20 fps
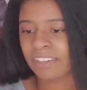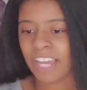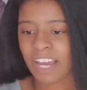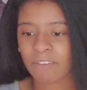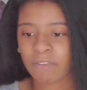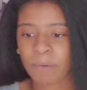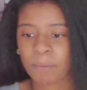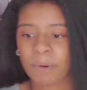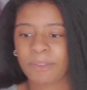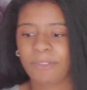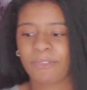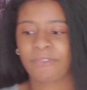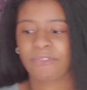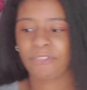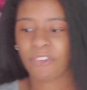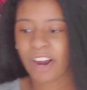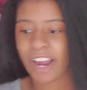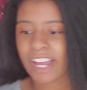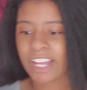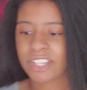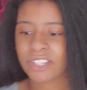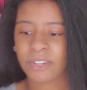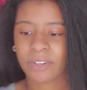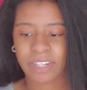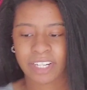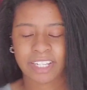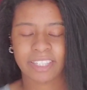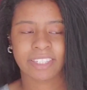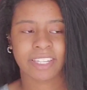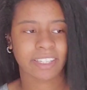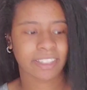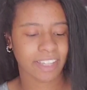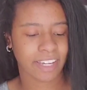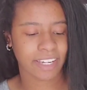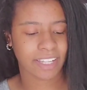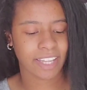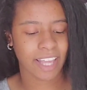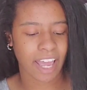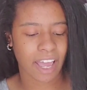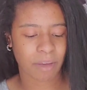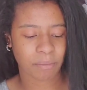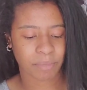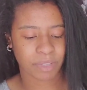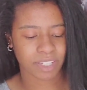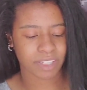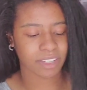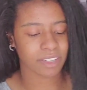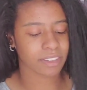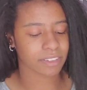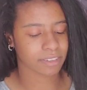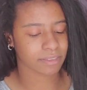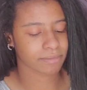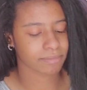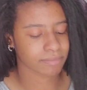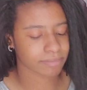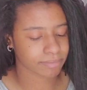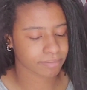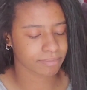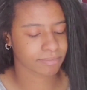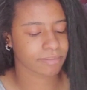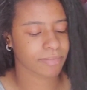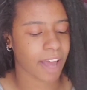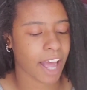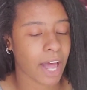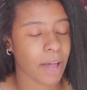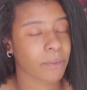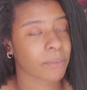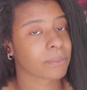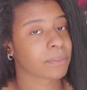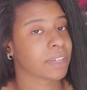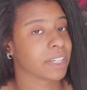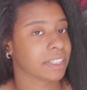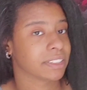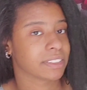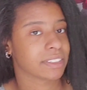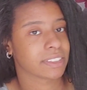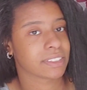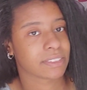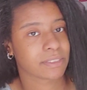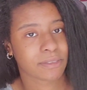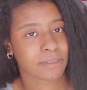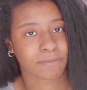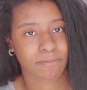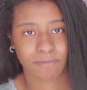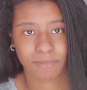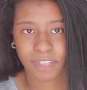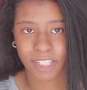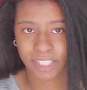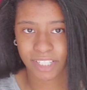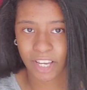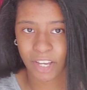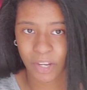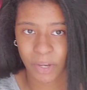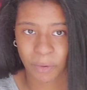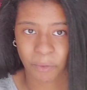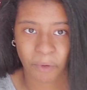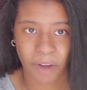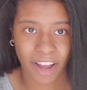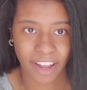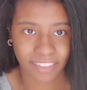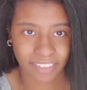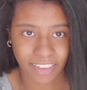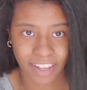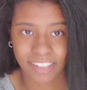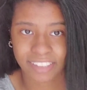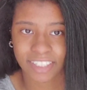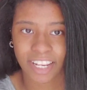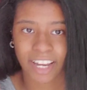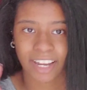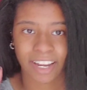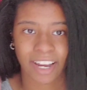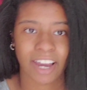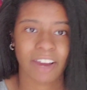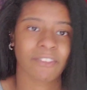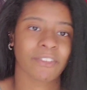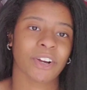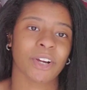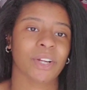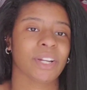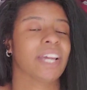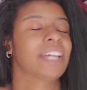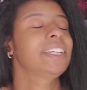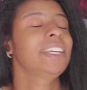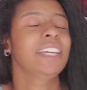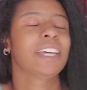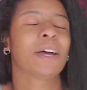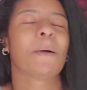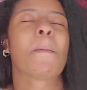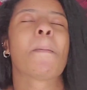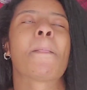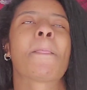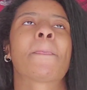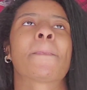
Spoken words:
Never with friends or anything like that, because I don't need to tell you why that's not ever a good idea.